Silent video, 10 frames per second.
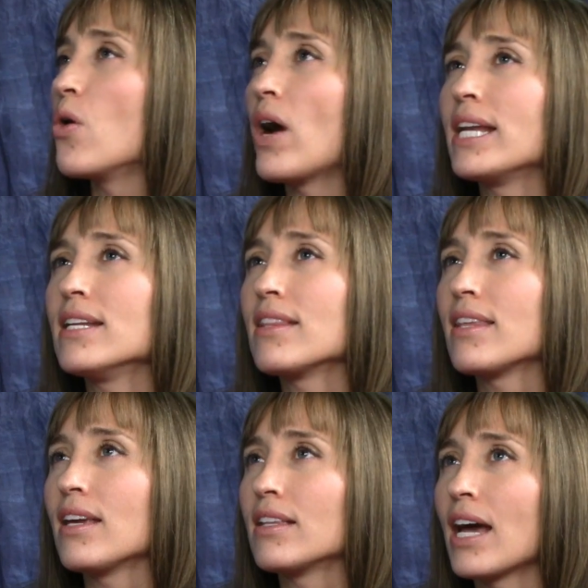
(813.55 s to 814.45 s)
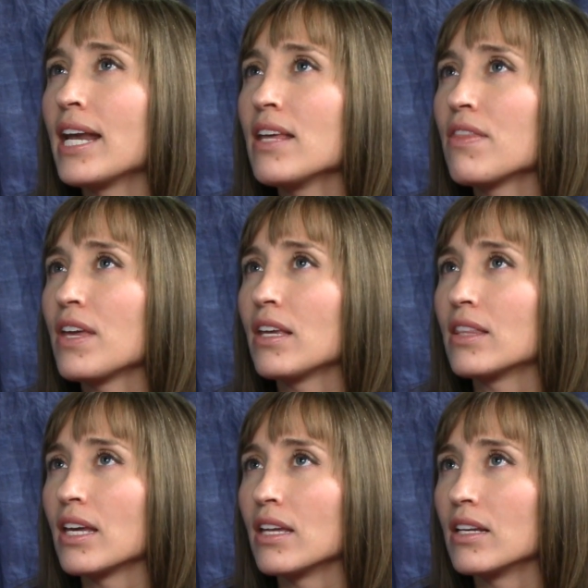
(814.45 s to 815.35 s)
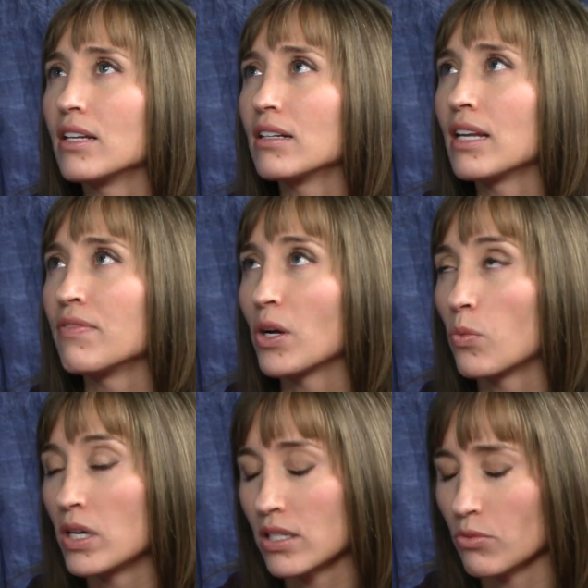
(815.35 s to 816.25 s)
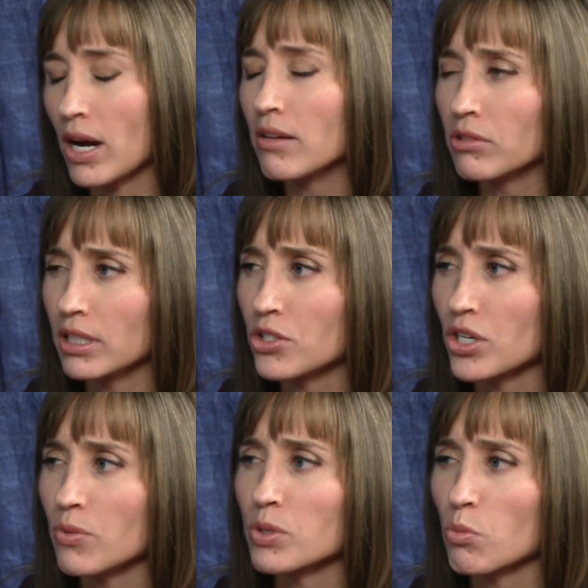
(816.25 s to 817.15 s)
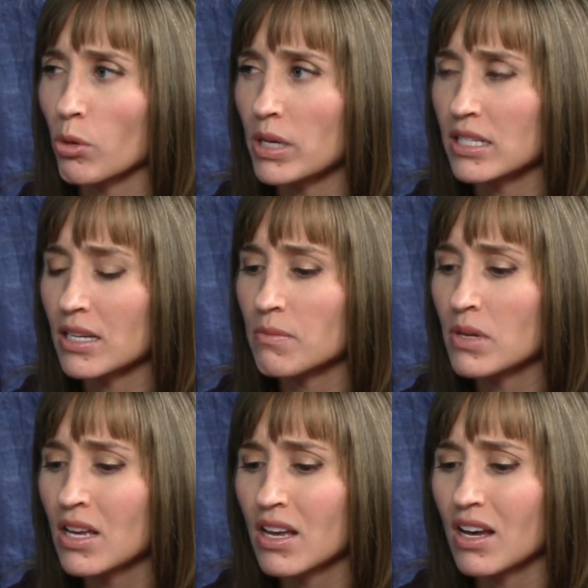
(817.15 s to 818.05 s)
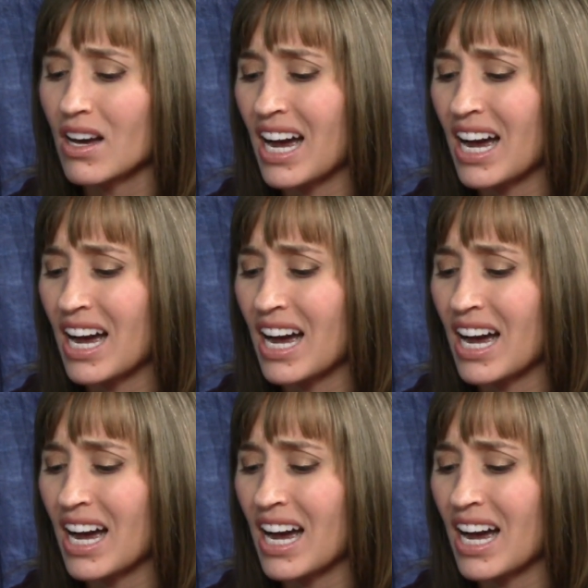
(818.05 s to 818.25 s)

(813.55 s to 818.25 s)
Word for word: I didn't think. okay. I didn't think that if there was a right religion, it was Mormonism. Okay.